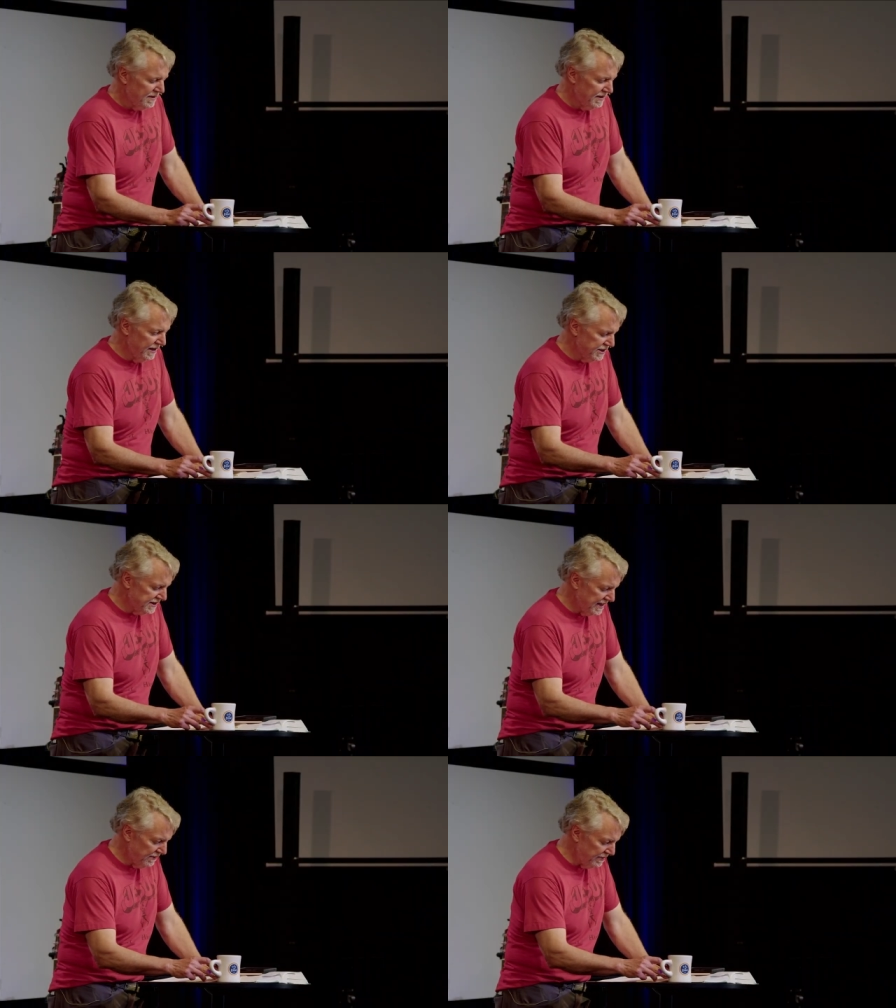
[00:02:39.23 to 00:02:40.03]
Teach
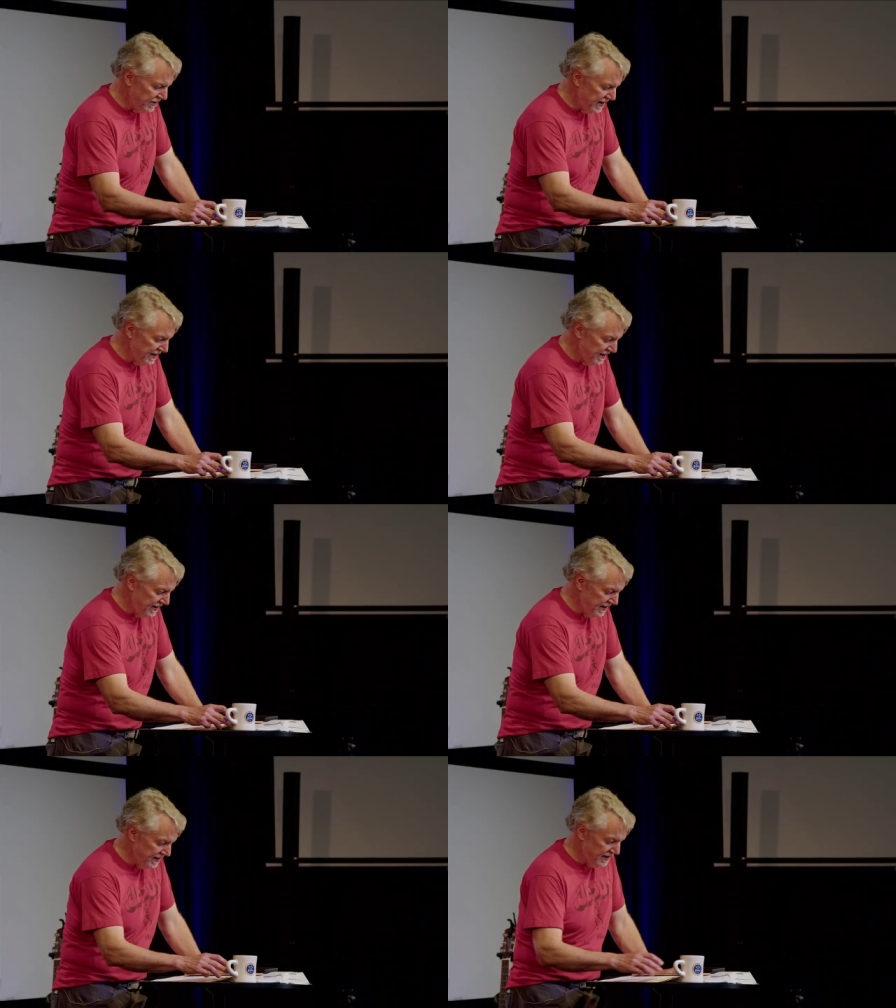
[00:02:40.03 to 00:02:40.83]
us now, we pray,
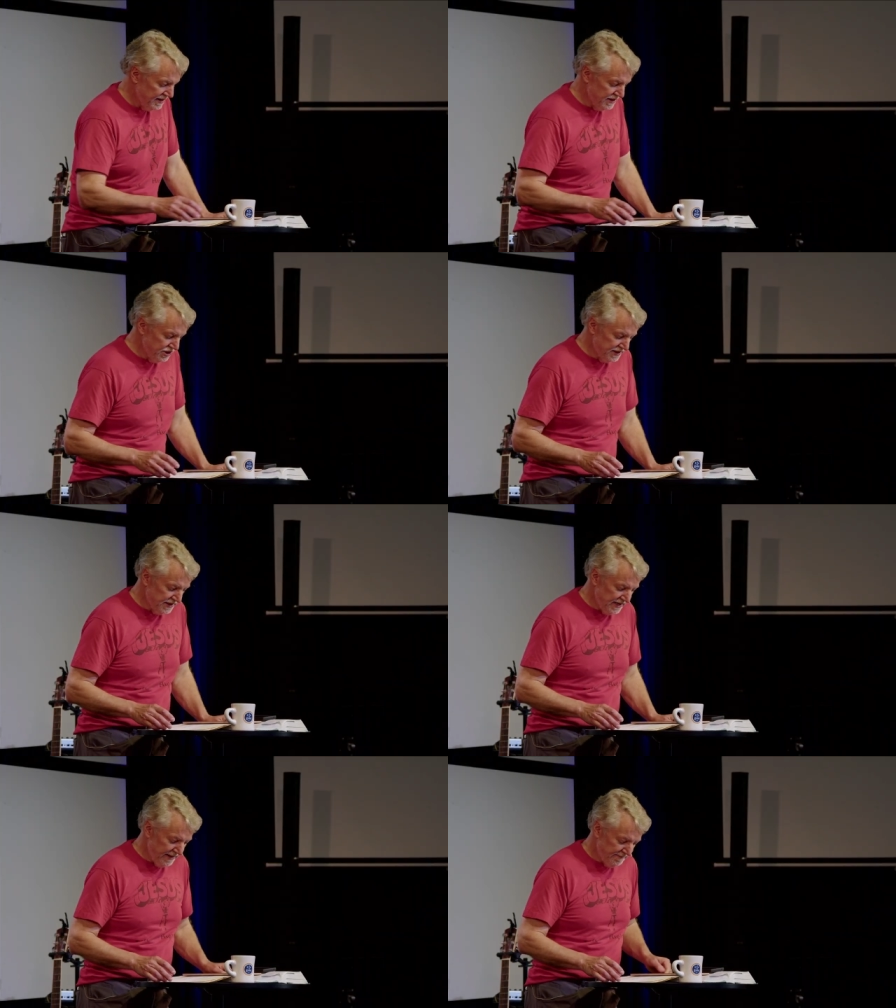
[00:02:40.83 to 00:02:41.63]
in
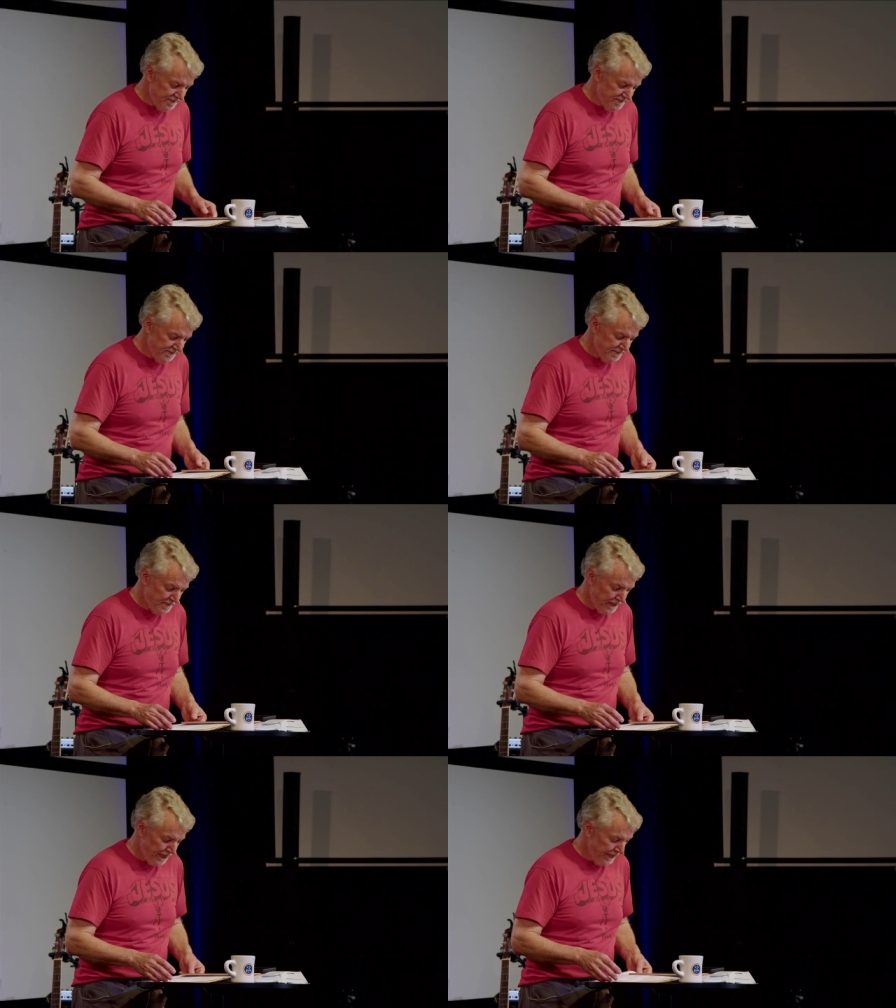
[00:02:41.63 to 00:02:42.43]
Jesus' name.
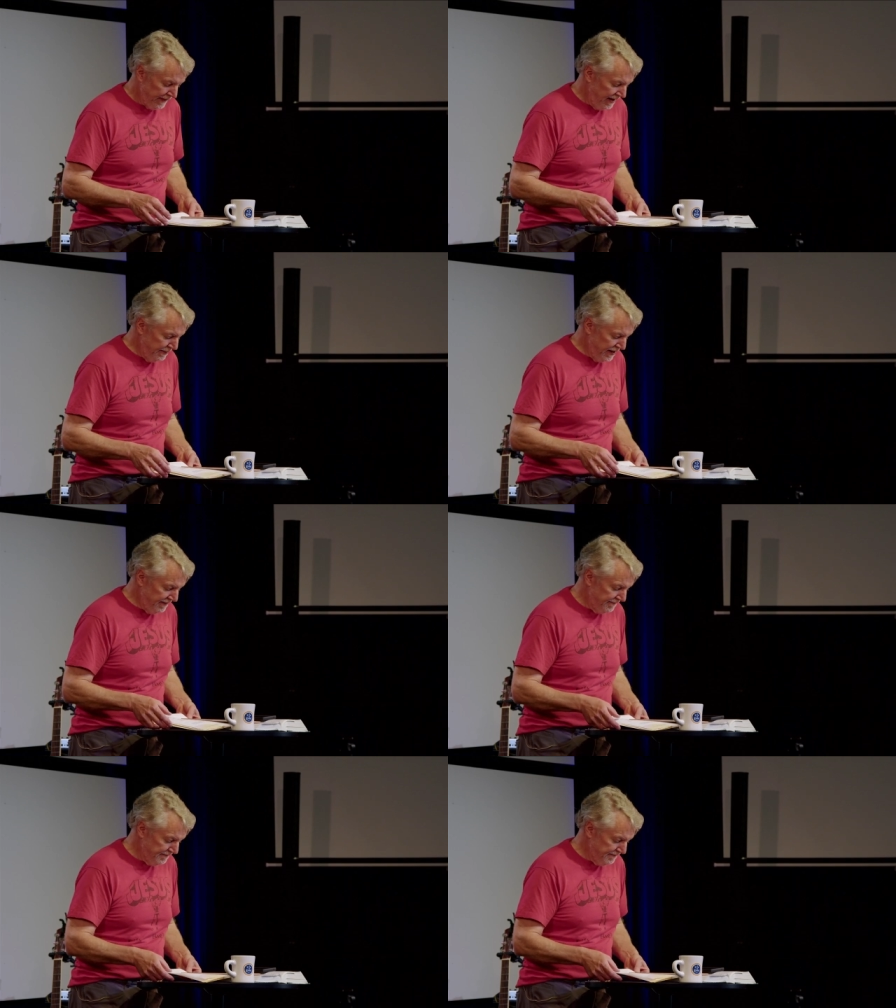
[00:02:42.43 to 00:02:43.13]
Amen.